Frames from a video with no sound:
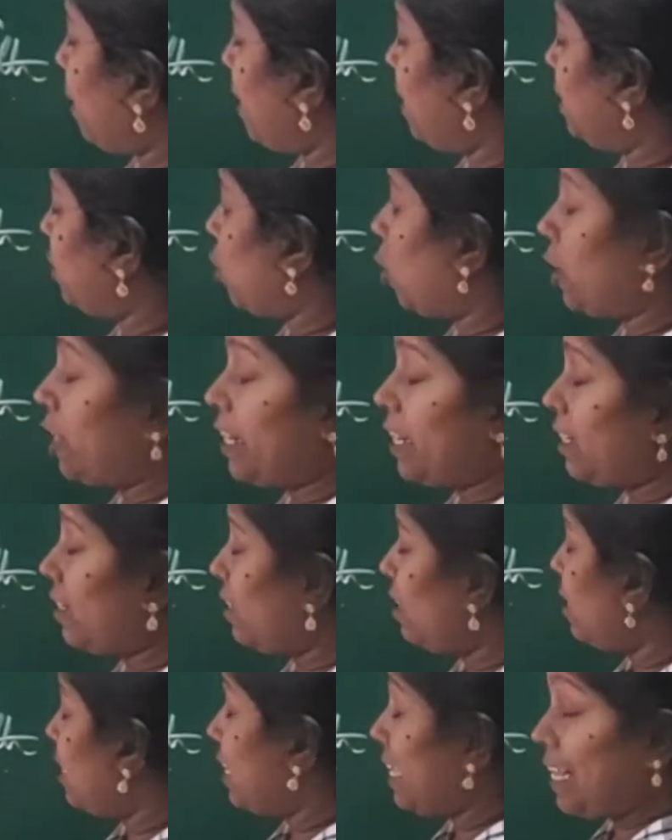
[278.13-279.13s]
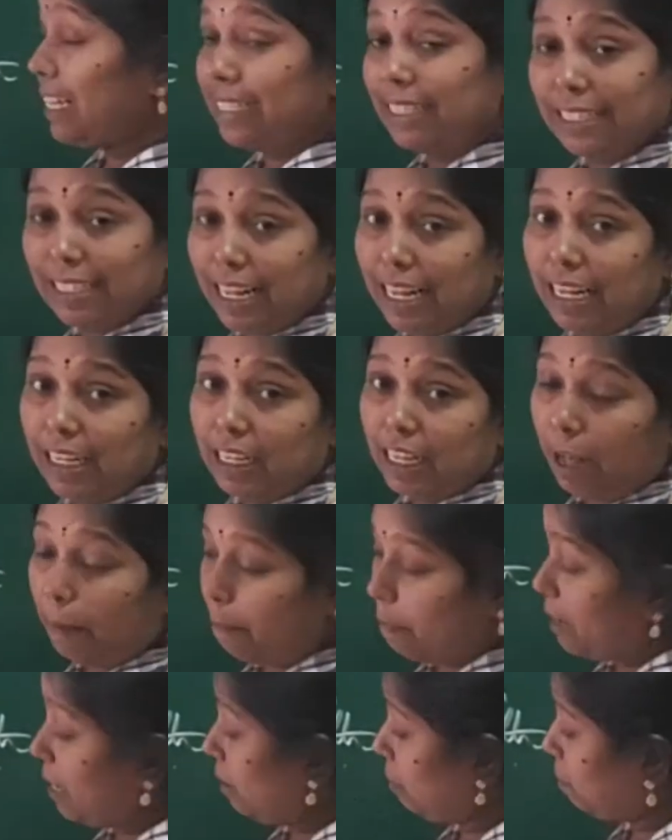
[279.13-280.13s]
Ben Jordan is a
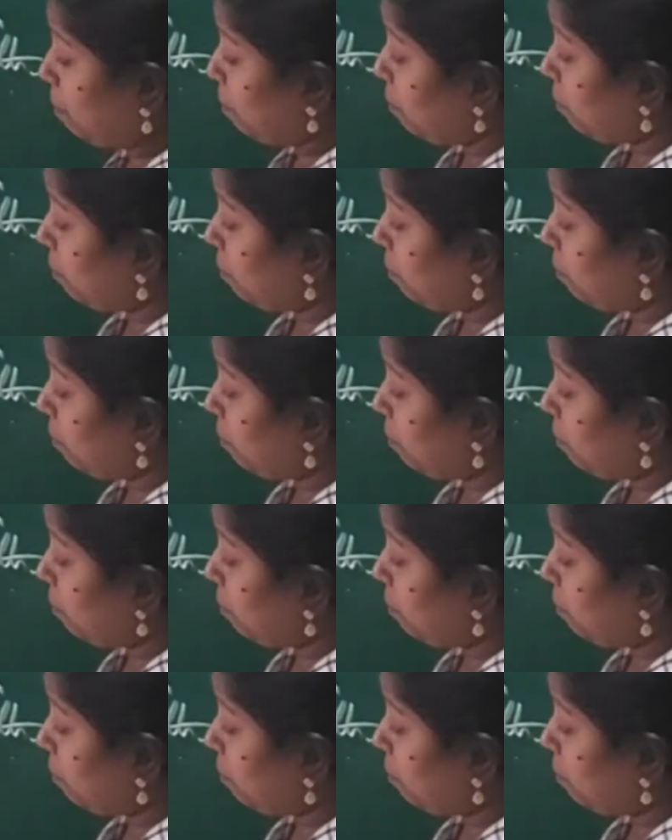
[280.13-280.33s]
couple.